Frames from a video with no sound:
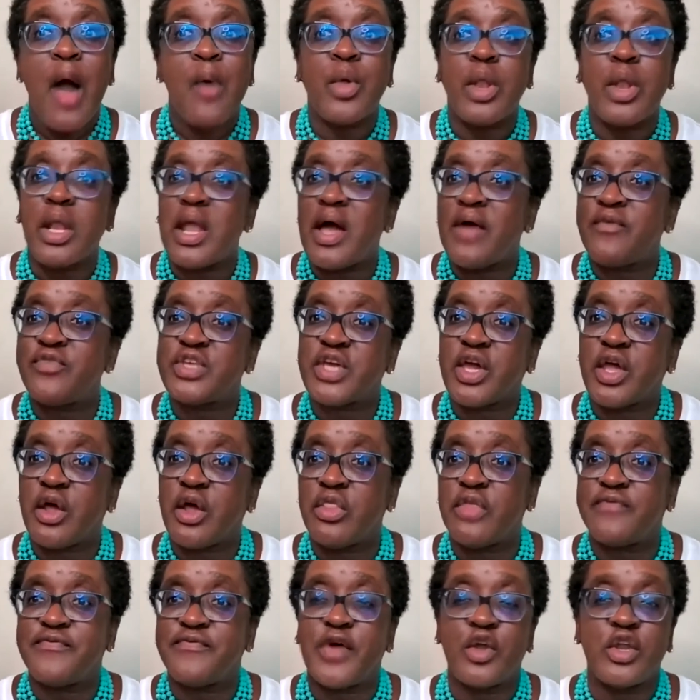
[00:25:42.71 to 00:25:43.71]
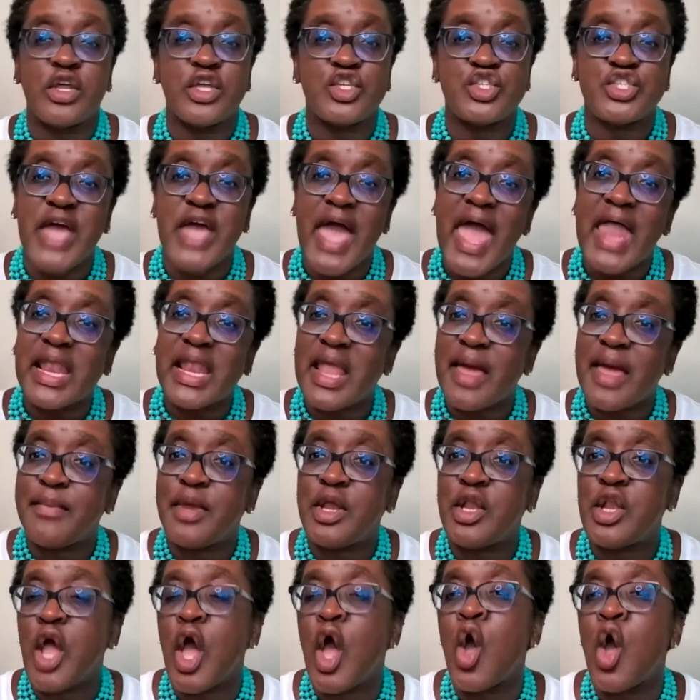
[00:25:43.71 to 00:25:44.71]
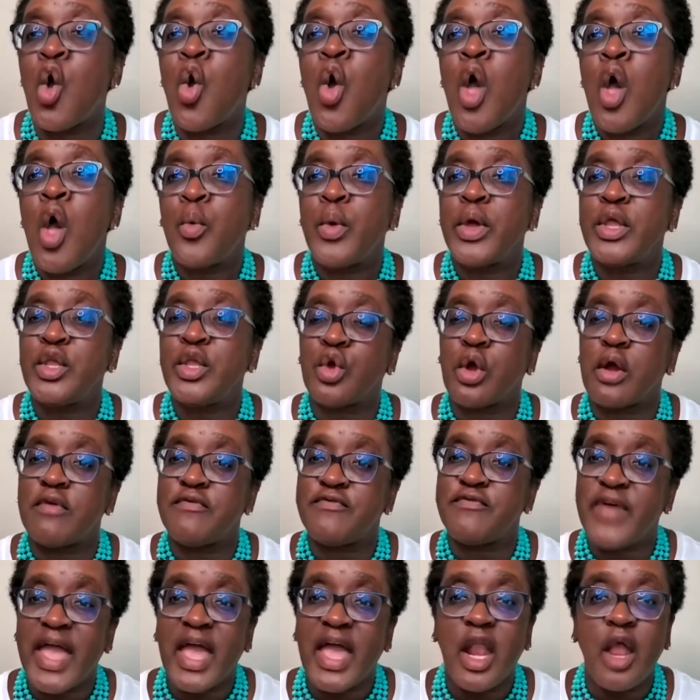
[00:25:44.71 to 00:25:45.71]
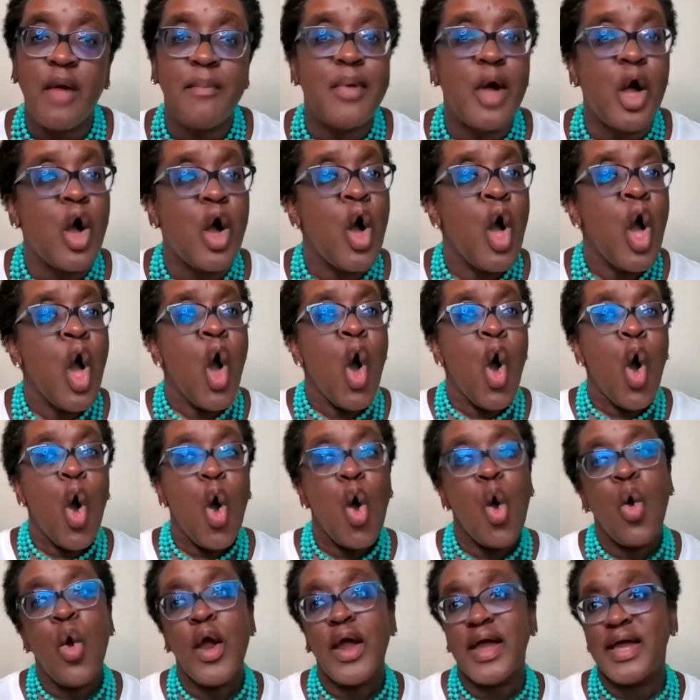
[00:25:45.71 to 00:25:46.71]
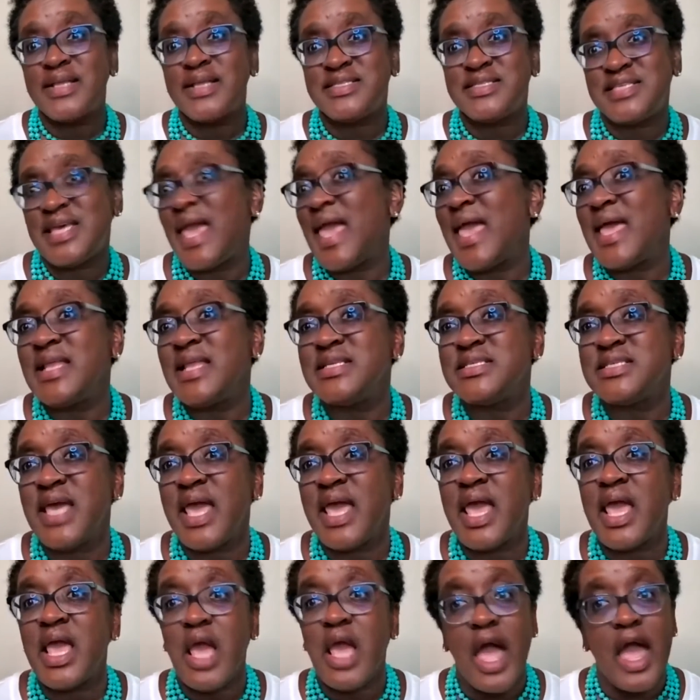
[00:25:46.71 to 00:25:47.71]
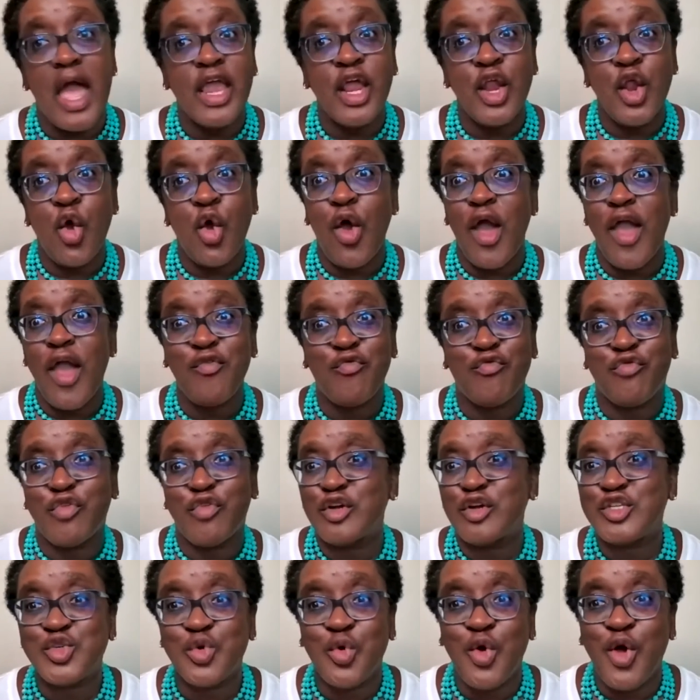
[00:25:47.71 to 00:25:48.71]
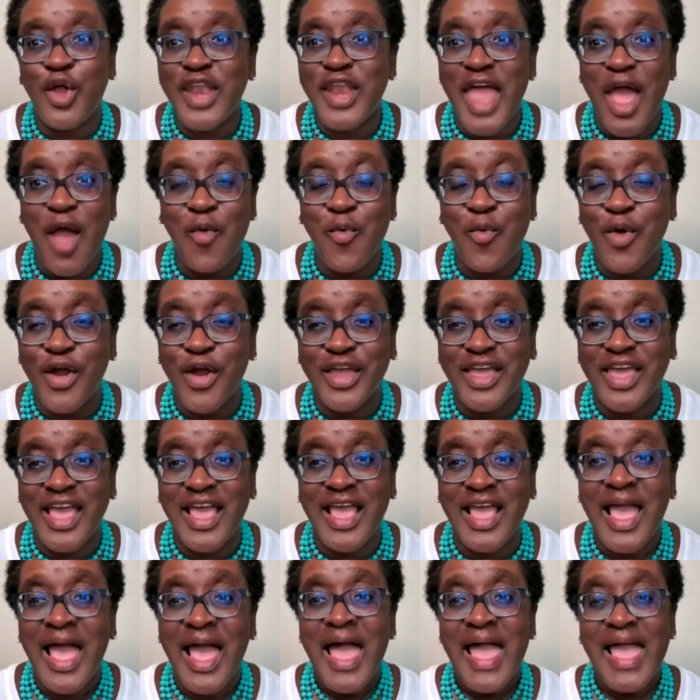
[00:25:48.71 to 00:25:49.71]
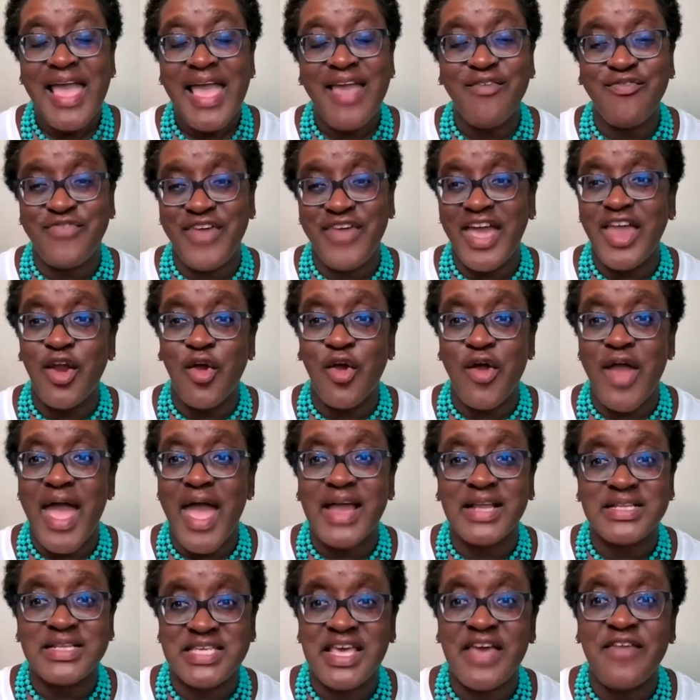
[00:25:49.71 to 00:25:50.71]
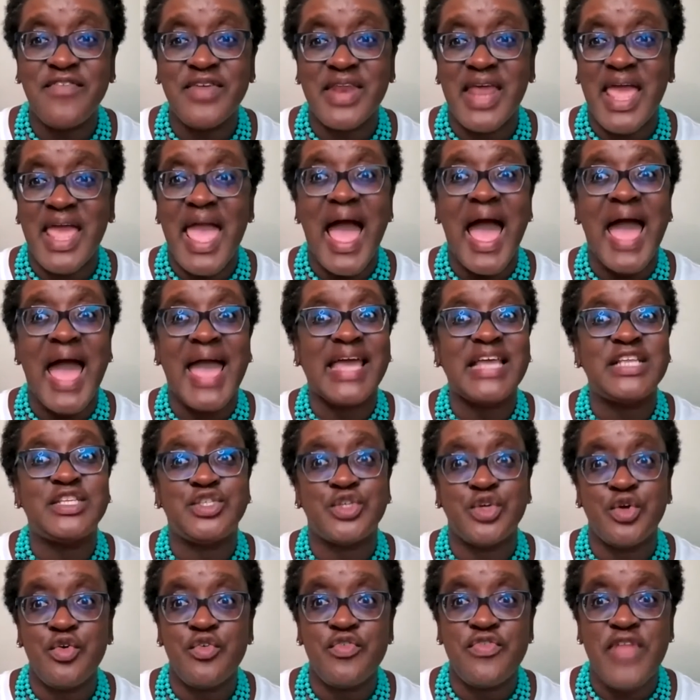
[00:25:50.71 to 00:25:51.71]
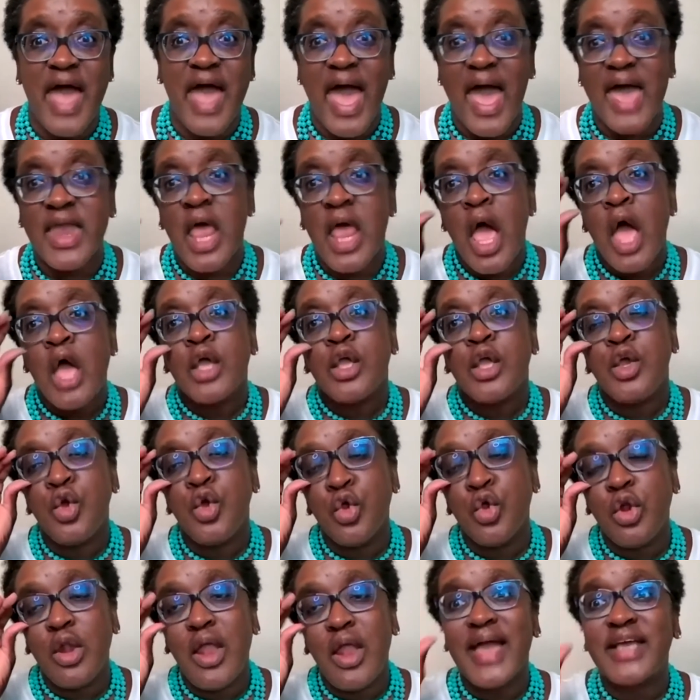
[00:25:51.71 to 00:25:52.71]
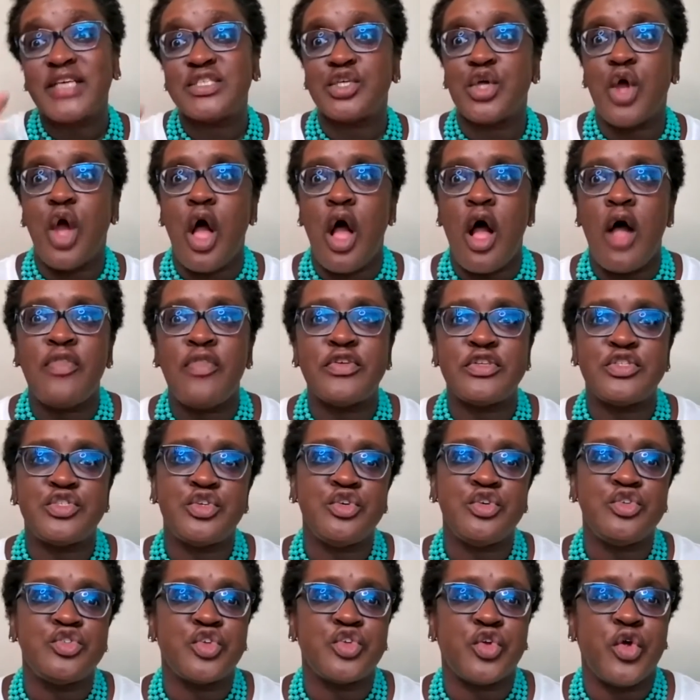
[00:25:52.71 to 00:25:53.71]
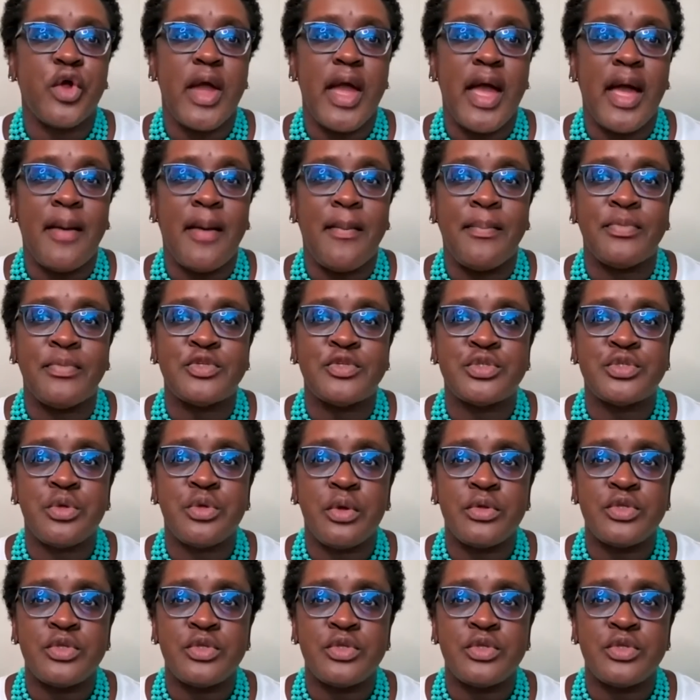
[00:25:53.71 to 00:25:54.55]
I would love to get on the phone and chat. Let me know when you're available or attending, you know, a virtual networking event or activity. I do that utilizing all the tools that are um,